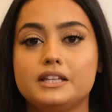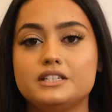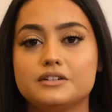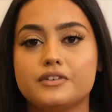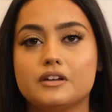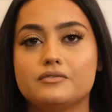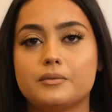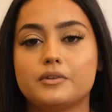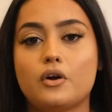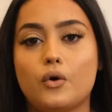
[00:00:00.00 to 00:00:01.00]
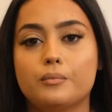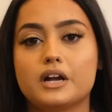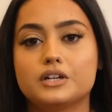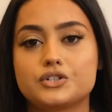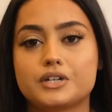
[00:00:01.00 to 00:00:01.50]
different from their home
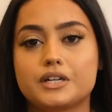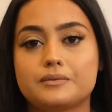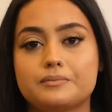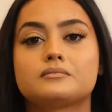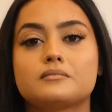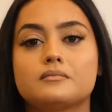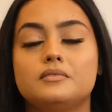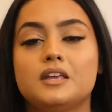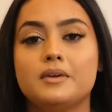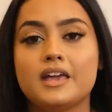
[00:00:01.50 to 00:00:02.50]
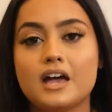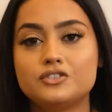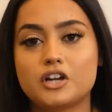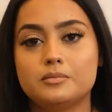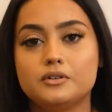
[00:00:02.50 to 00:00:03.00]
country. They may have
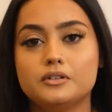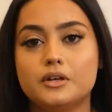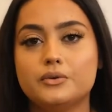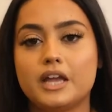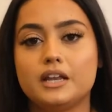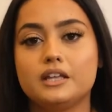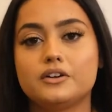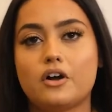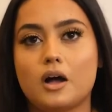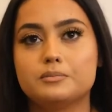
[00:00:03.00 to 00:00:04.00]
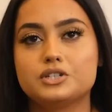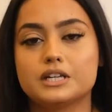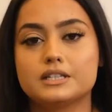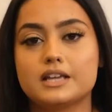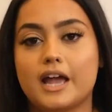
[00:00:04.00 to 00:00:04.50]
trouble locating their
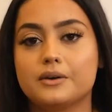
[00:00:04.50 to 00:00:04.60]
options and